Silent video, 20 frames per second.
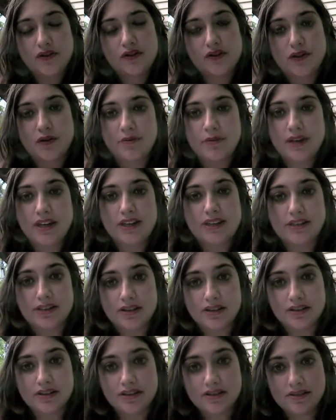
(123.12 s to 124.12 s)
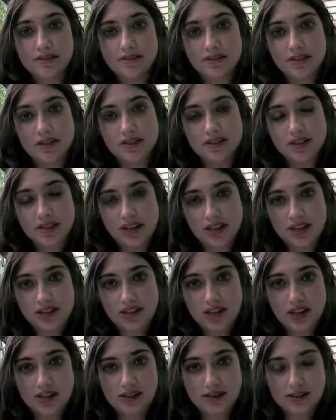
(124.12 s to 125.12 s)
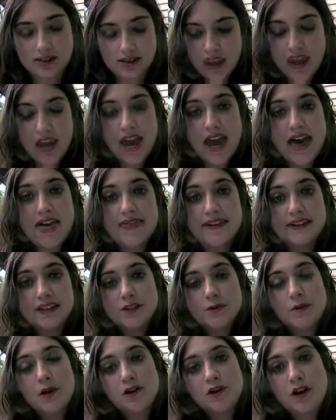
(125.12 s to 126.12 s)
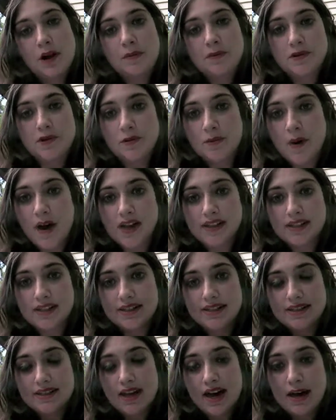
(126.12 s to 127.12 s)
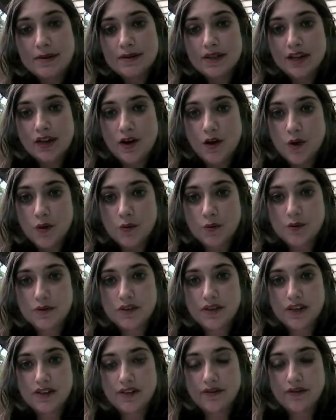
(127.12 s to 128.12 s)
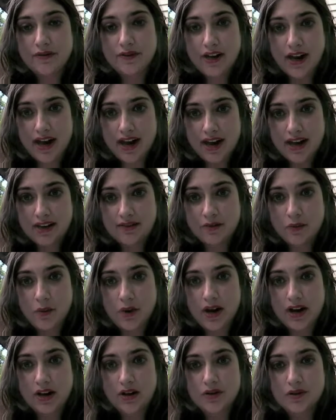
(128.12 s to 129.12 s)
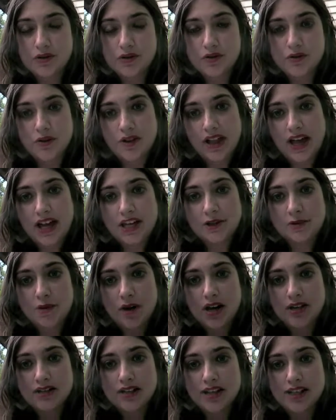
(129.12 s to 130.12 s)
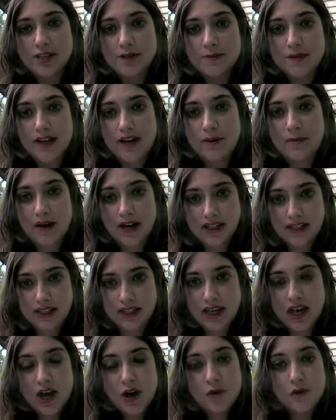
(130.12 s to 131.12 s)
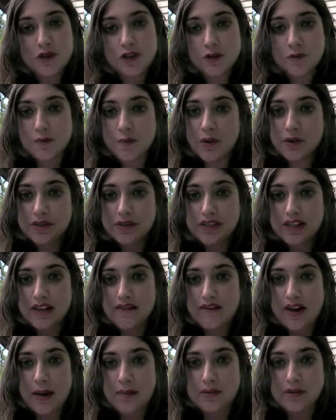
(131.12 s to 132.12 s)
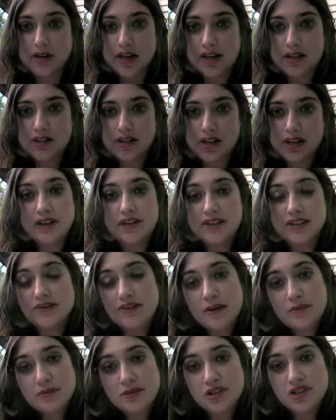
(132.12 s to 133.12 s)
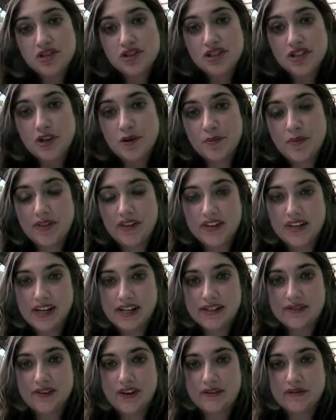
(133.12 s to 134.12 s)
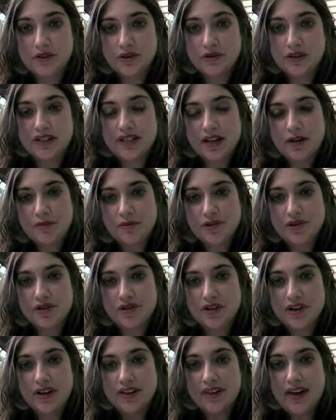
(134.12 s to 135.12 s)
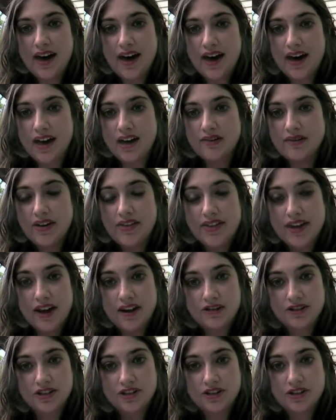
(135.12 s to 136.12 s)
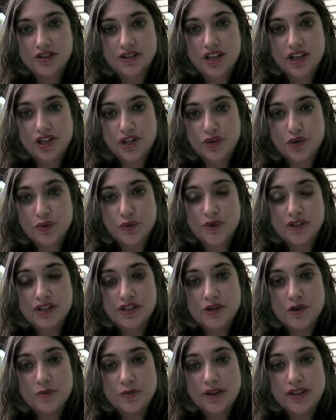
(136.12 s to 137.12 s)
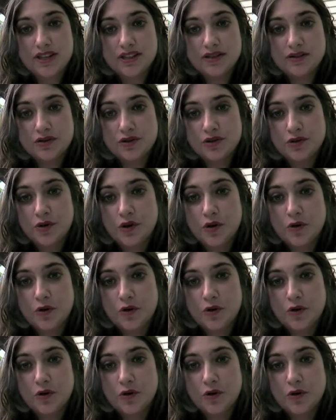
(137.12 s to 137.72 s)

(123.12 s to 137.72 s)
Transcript: for the bees and us to digest. And then small drops are deposited in the honeycombs in the hive, where it goes through the last process to become honey, which is mostly evaporation. This evaporation is helped by the 95-degree temperature in the hive and the air circulation, which the bees control